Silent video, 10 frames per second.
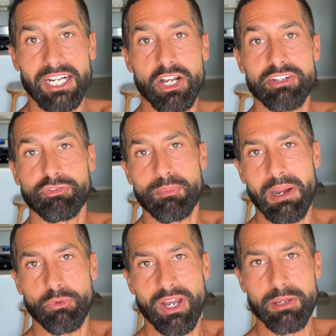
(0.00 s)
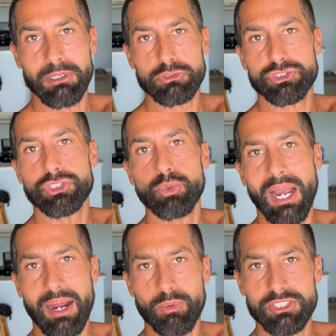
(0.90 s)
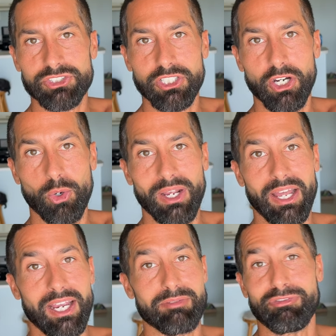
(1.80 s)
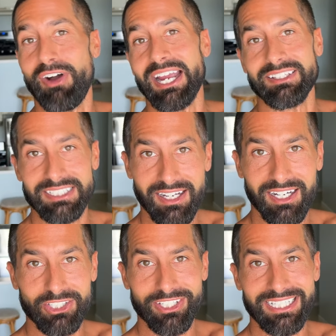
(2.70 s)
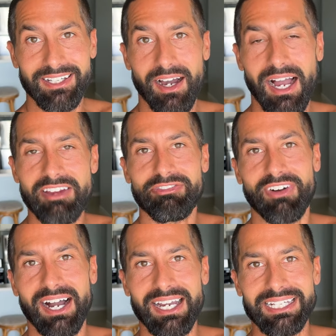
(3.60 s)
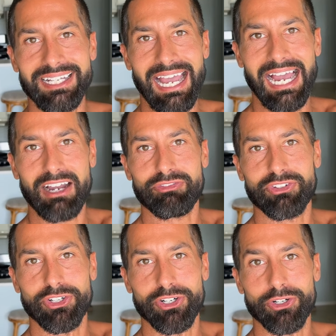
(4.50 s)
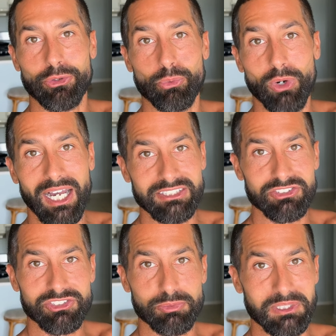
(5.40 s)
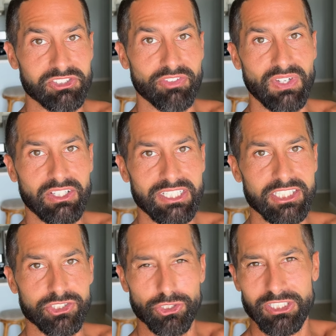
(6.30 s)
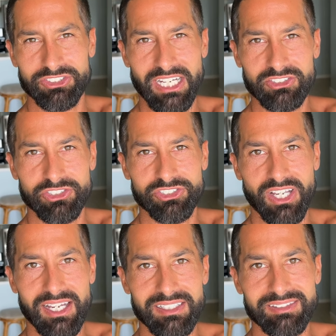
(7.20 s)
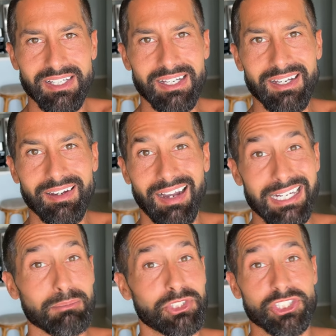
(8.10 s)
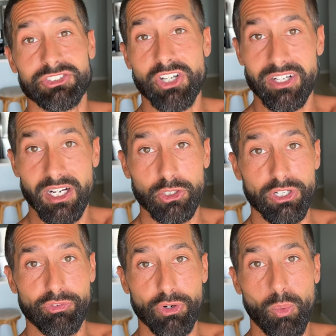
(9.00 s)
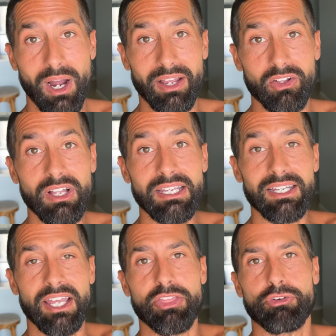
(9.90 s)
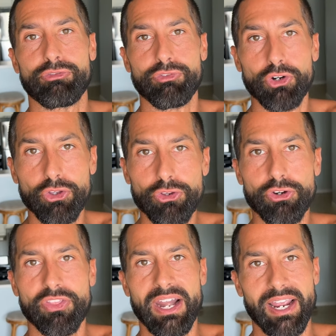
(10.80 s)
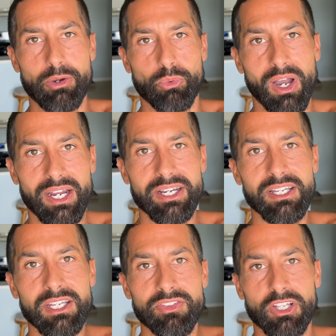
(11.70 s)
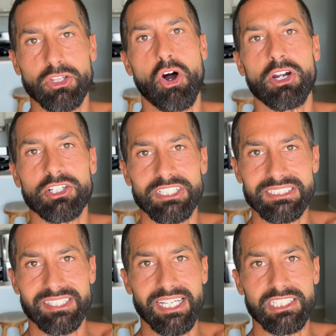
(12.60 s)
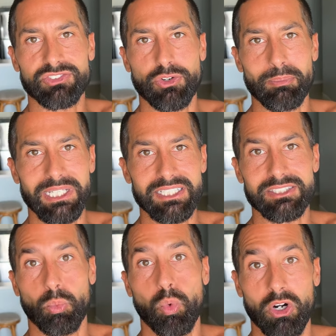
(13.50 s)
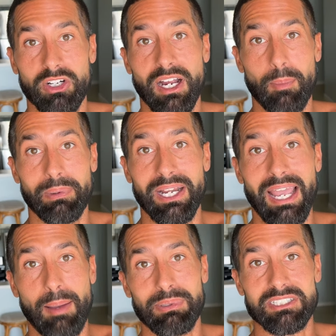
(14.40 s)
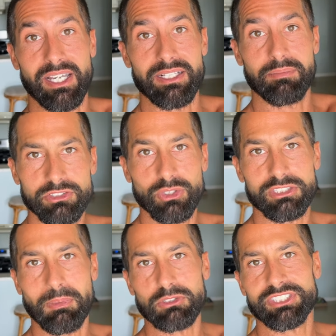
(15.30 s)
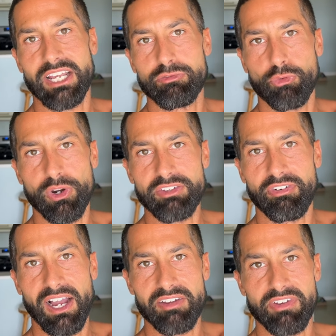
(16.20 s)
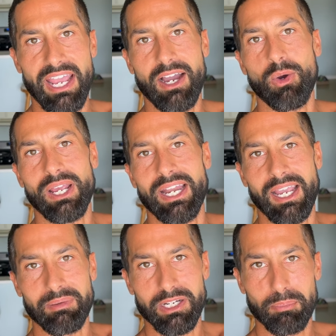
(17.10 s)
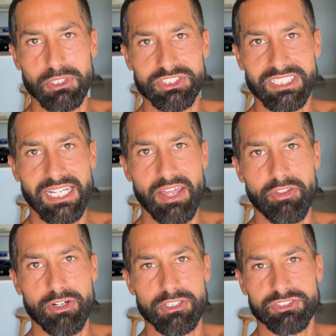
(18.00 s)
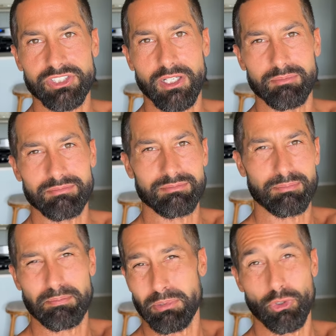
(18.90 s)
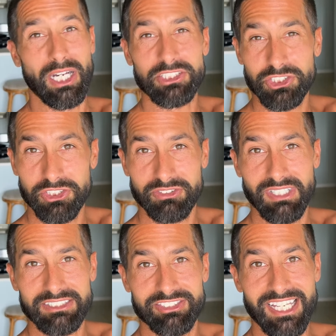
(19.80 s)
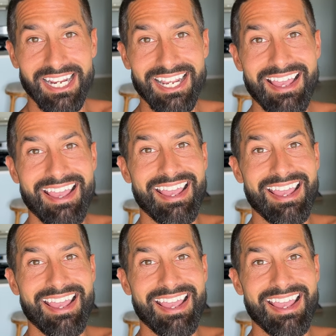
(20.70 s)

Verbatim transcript: got in from my run about two hours ago and I am finally hungry. I find after runs, specifically endurance exercise, I am just not hungry for a while. And the further that I run, the longer it takes for me to work up an appetite. So it's about ten forty-five now and I'm gonna put together some brunch, let's say.